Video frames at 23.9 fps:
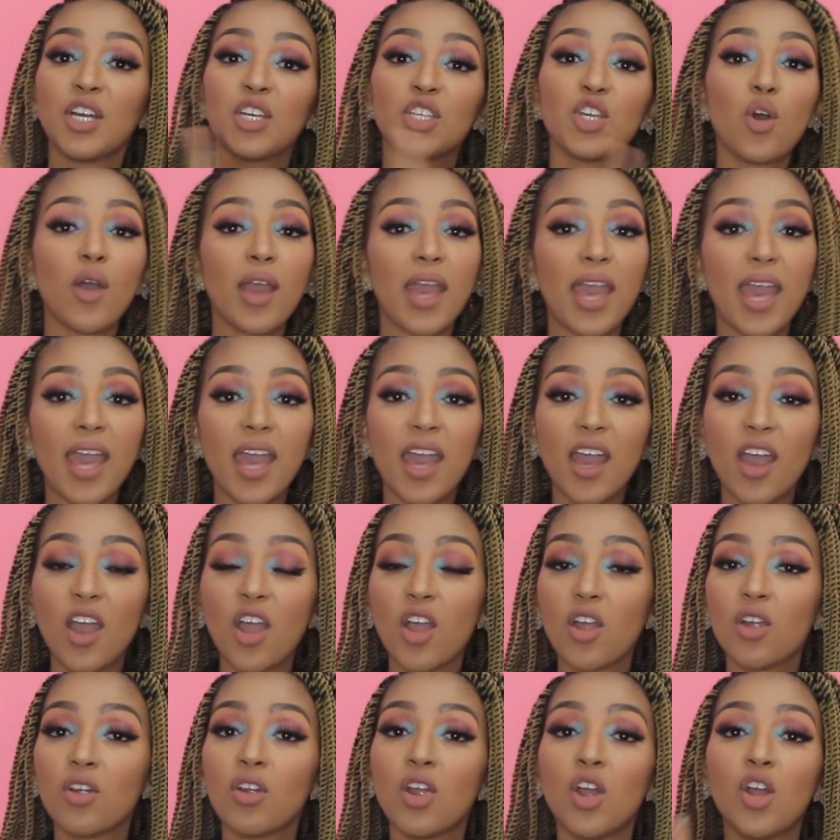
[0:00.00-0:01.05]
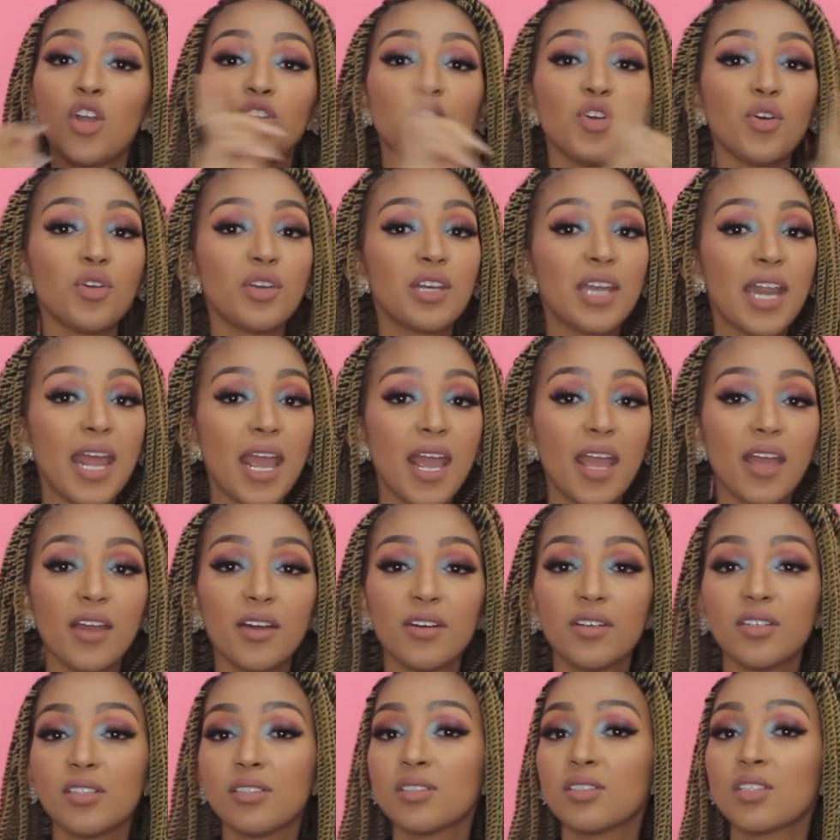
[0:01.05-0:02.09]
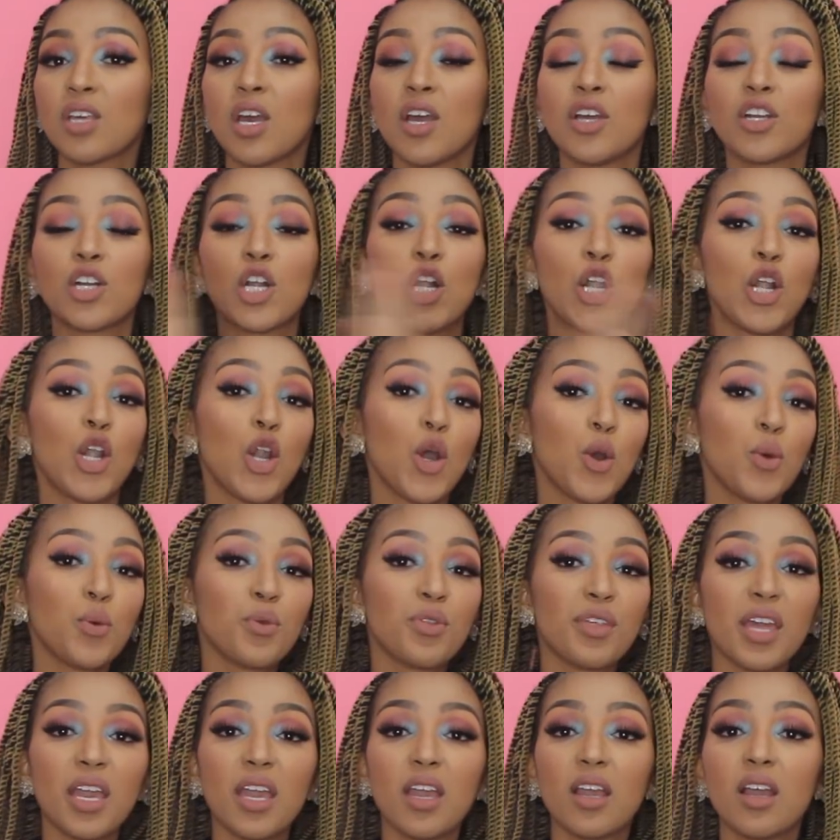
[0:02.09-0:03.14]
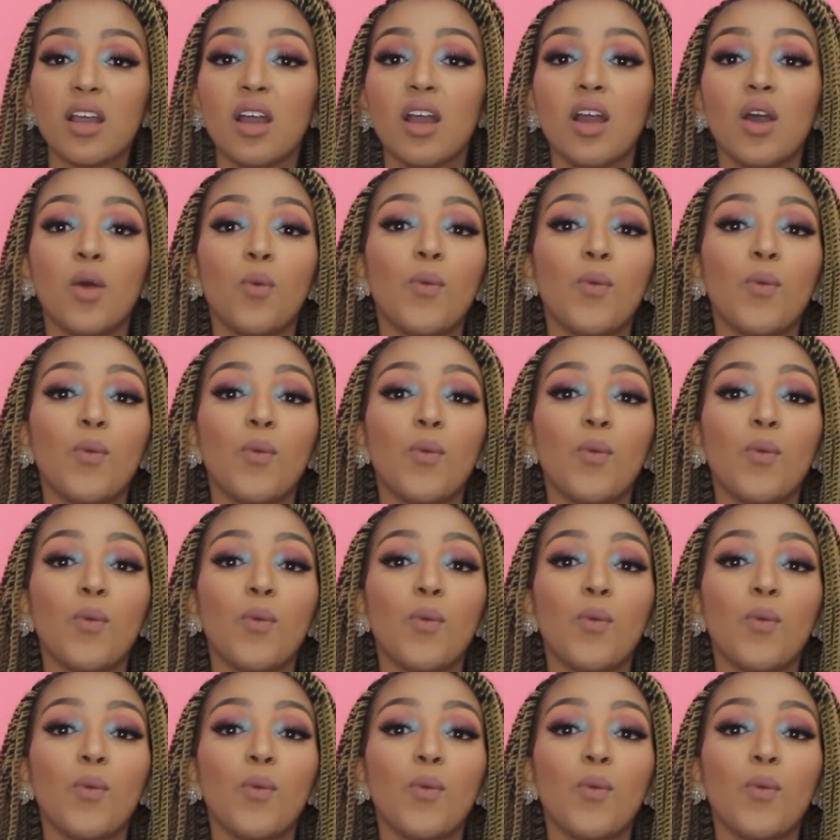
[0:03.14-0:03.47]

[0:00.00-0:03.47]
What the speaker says: your hair, your nails, clothing,